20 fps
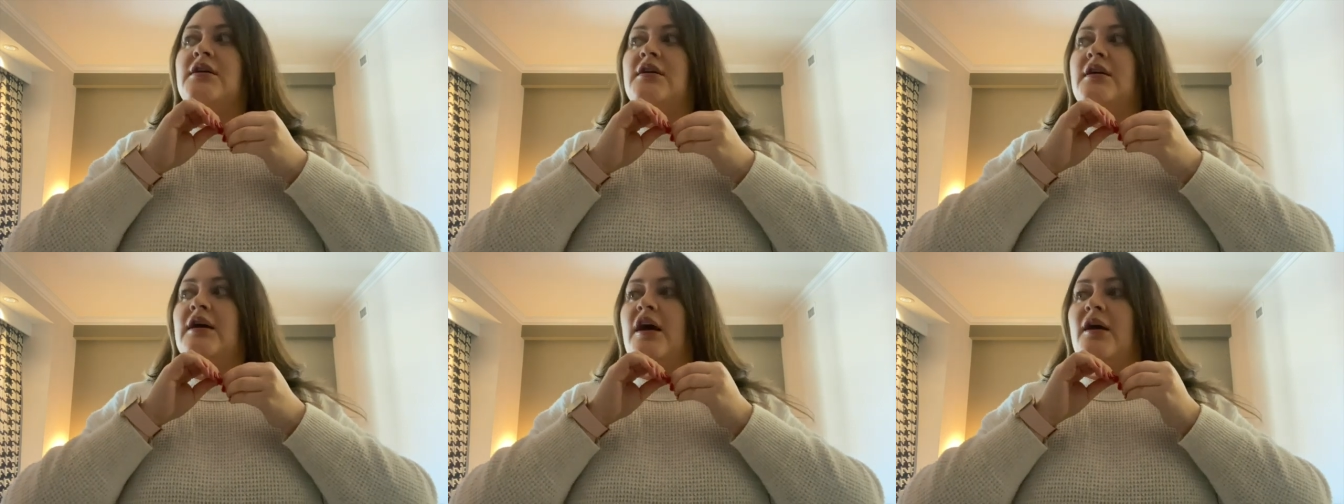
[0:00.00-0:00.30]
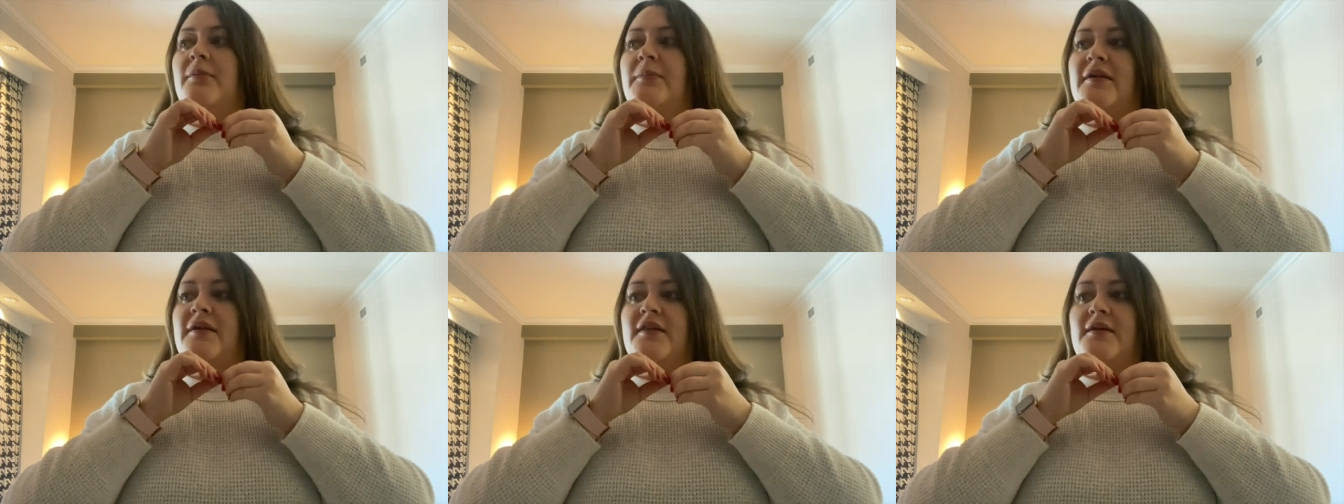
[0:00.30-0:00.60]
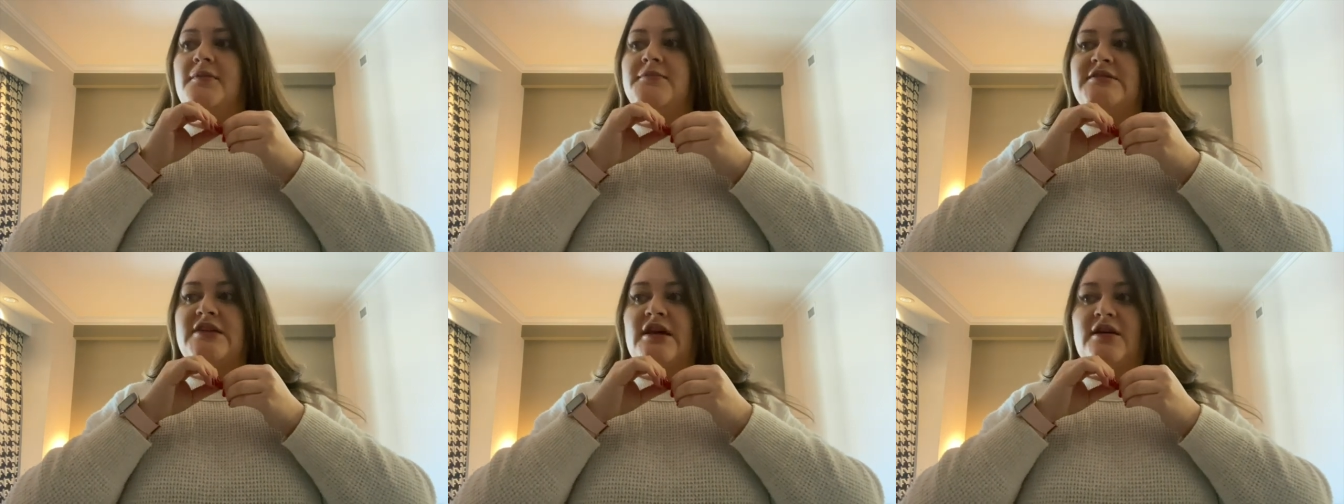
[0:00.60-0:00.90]
helping
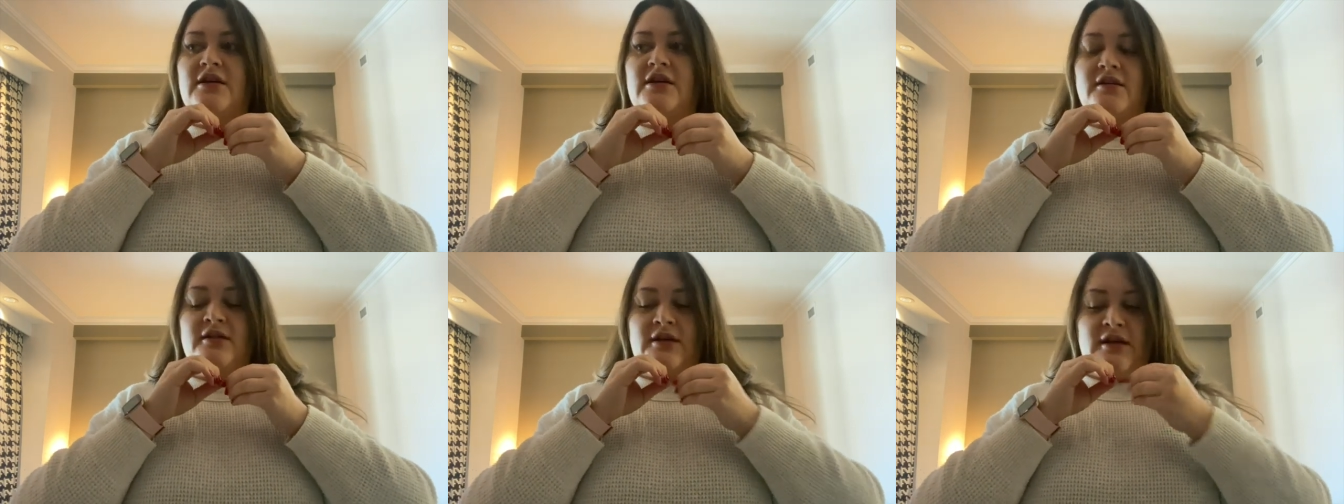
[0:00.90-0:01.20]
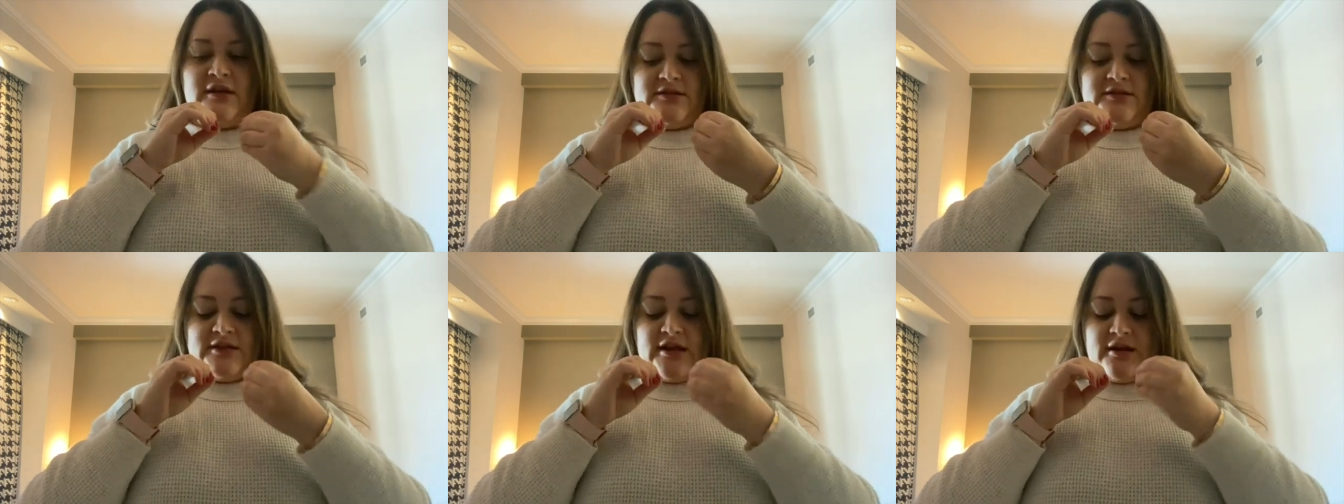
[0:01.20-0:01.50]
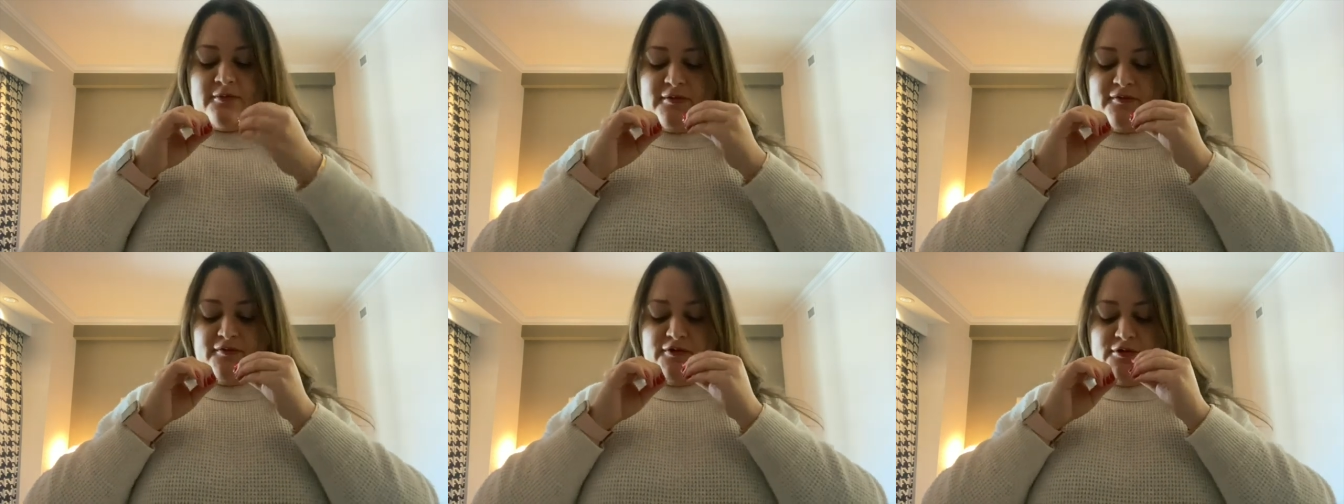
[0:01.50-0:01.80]
them set
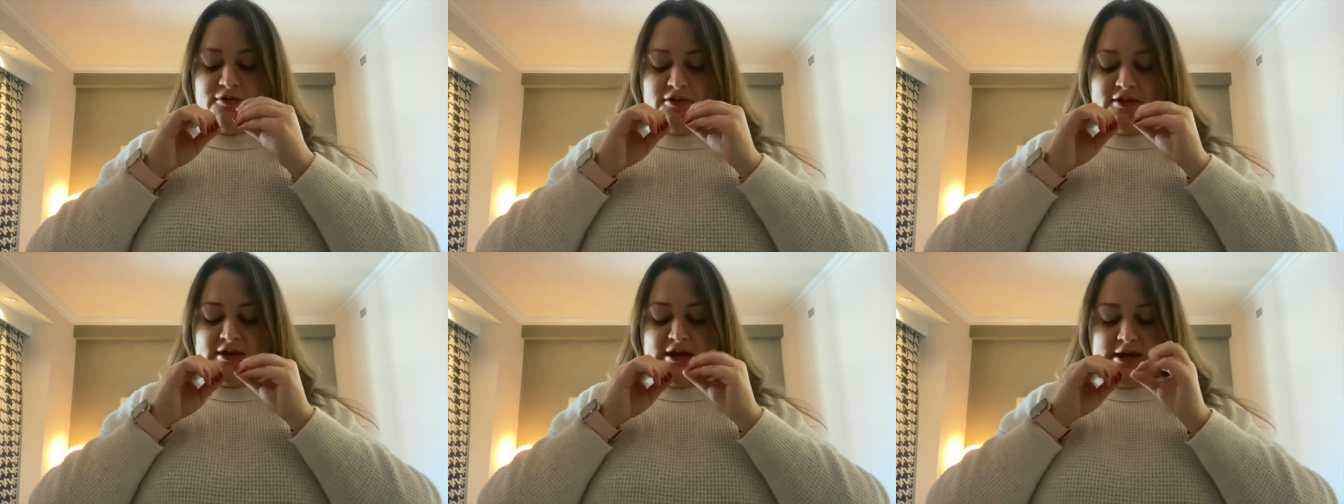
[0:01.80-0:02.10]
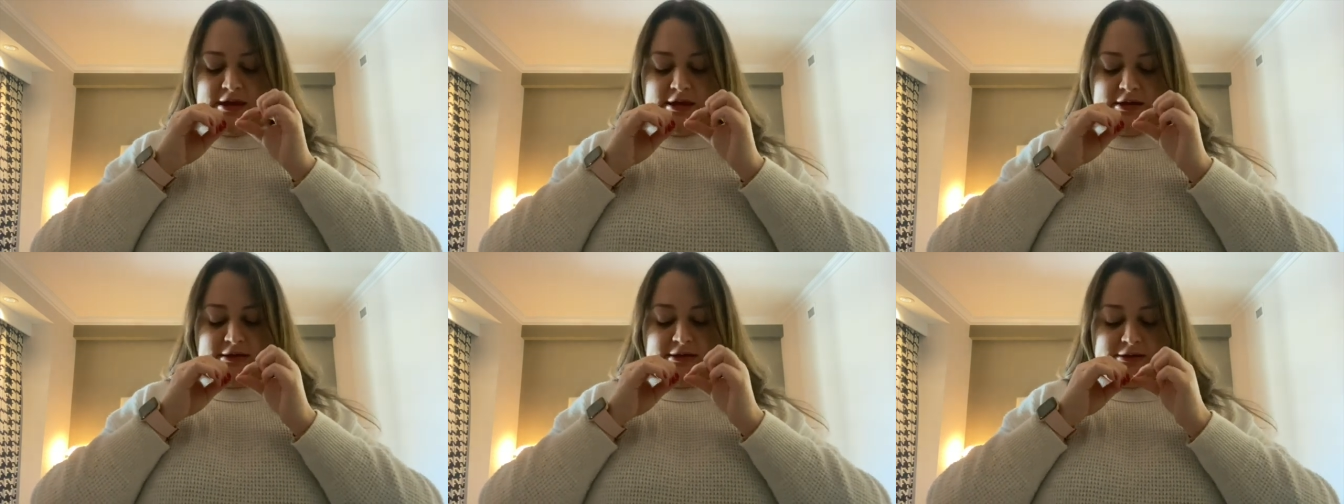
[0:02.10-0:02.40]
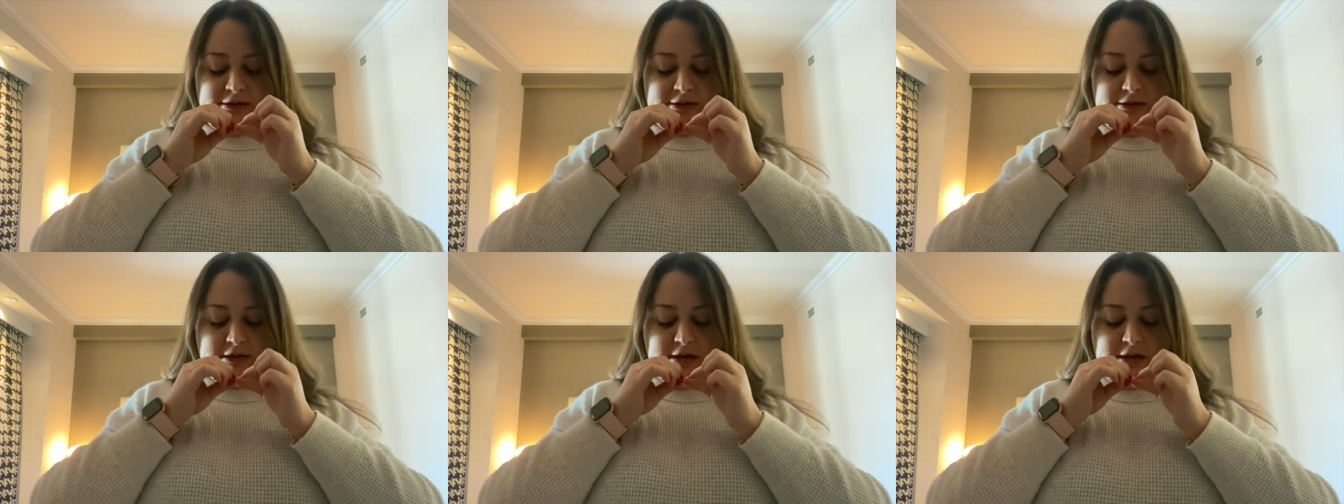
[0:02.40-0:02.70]
up a few
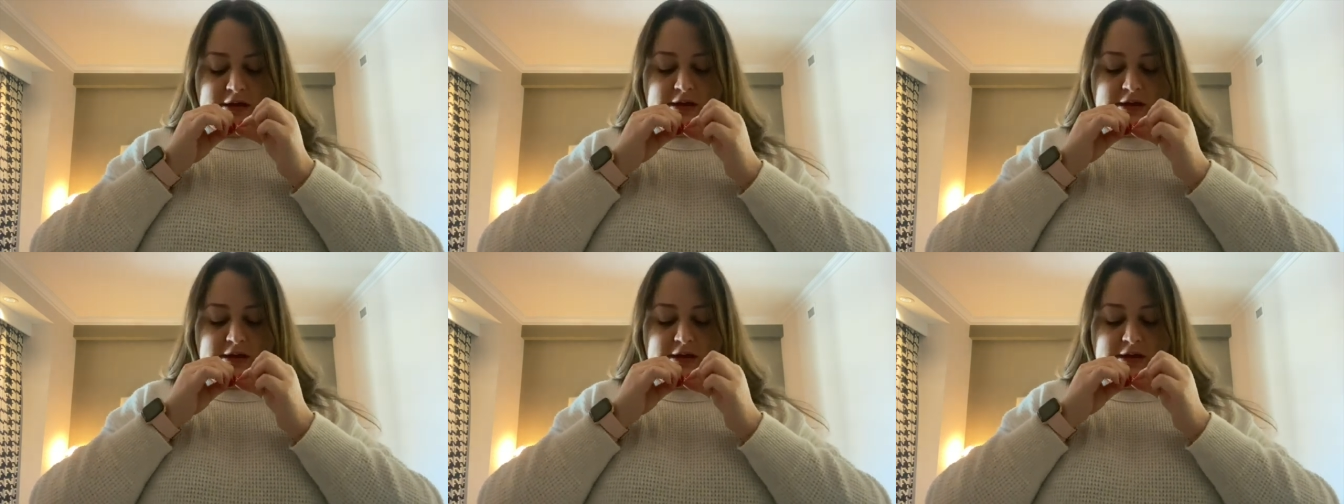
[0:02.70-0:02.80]
things,